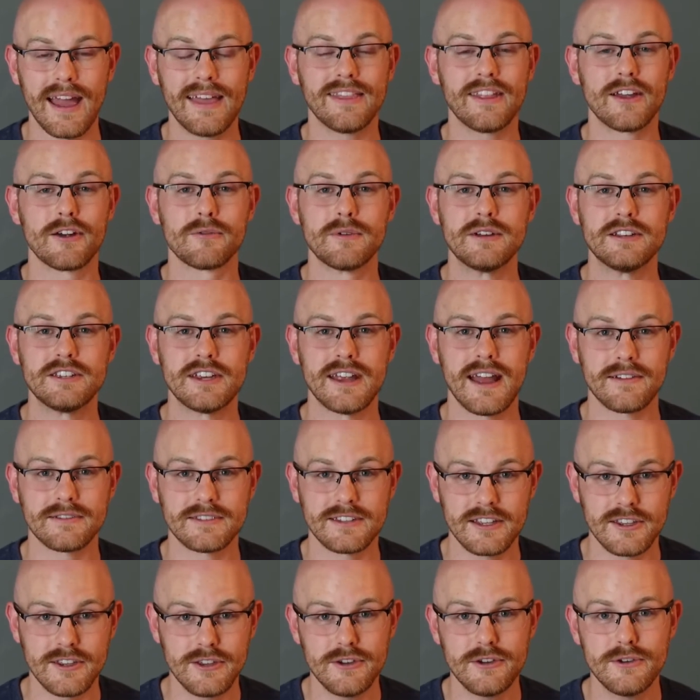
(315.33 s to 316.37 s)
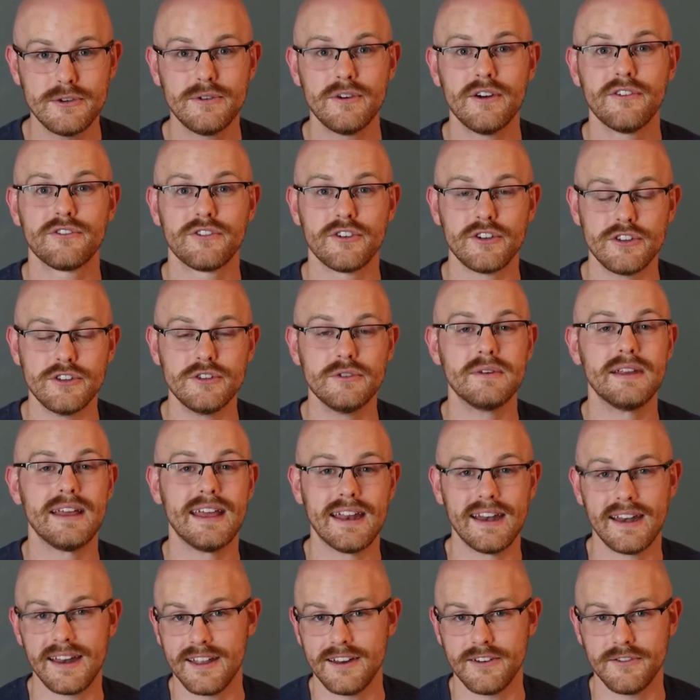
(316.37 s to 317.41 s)
and they're reaching out to you for you to
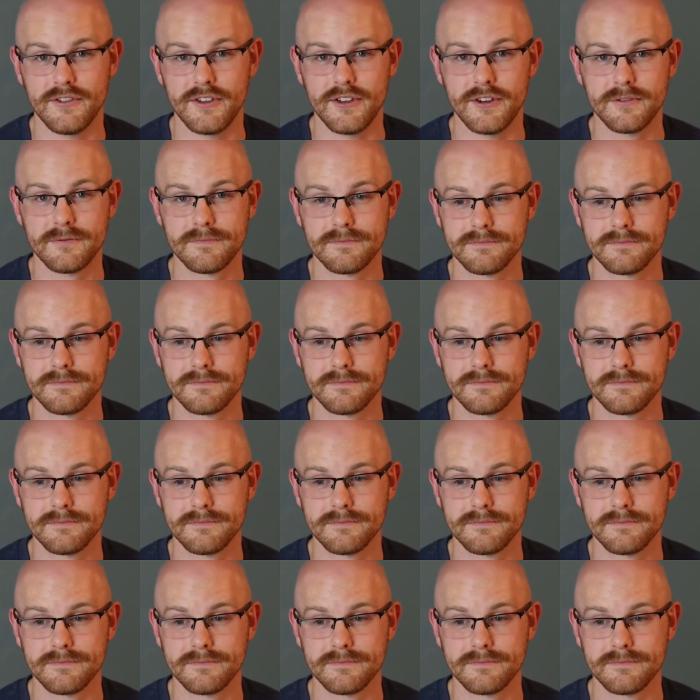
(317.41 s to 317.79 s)
get an interview.